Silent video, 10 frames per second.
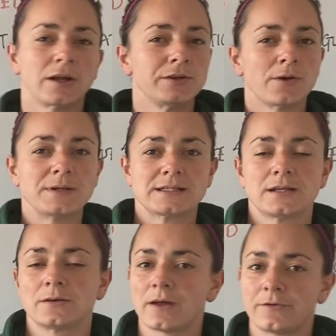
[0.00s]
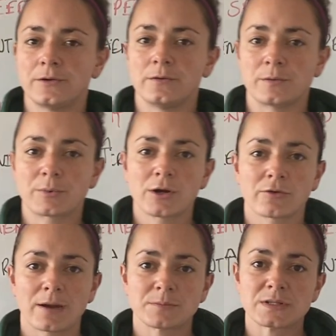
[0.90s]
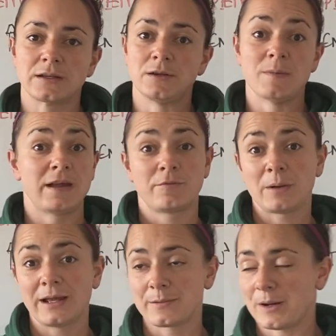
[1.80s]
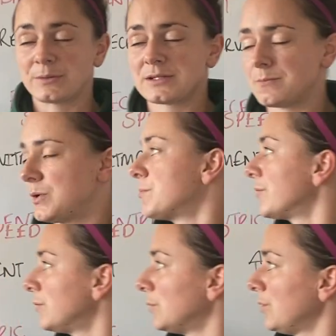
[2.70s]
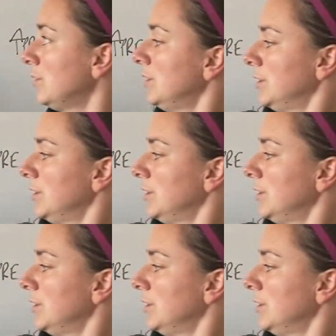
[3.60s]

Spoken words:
I know it's in a few of your programs and you may have played about with tempo before,